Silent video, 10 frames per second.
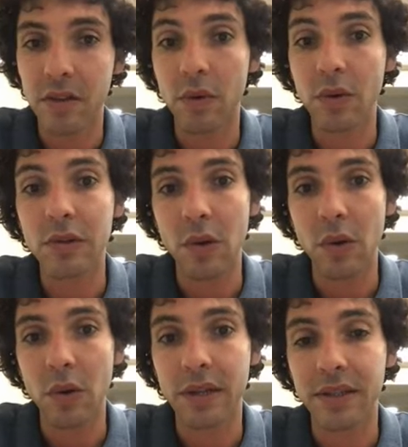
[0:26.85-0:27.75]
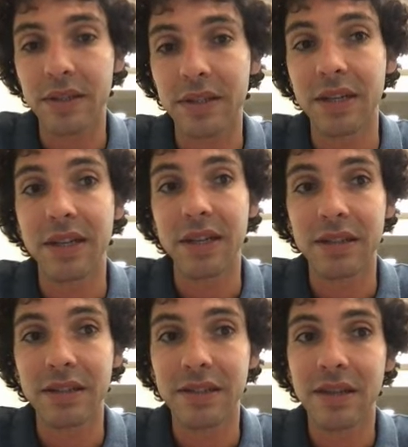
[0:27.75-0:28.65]
as well as lower intensity
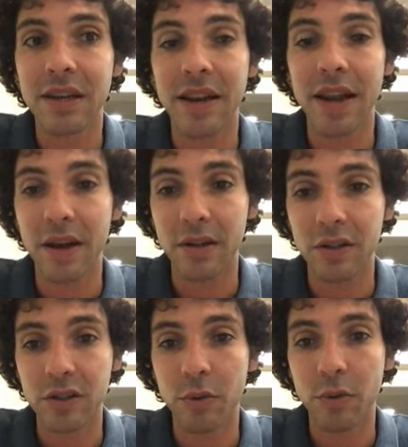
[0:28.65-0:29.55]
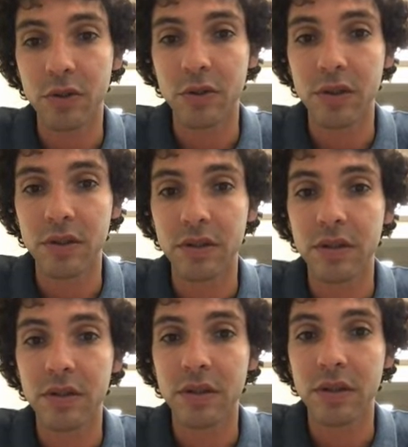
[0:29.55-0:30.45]
needs and how to support students.